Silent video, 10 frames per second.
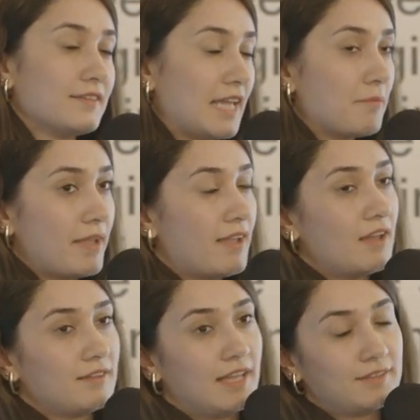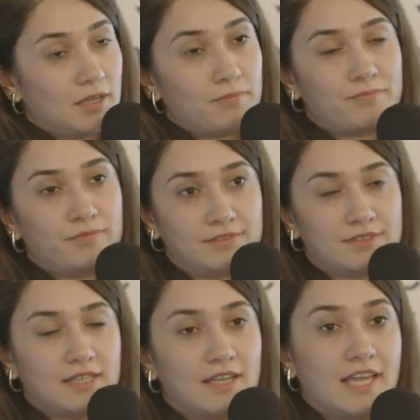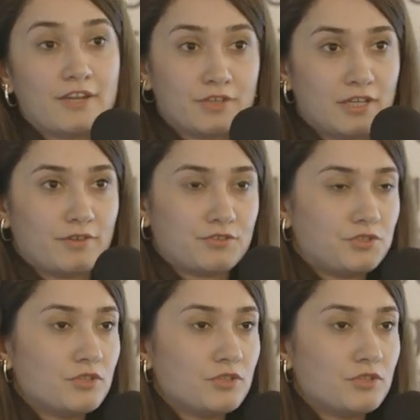they may end up with agreeing with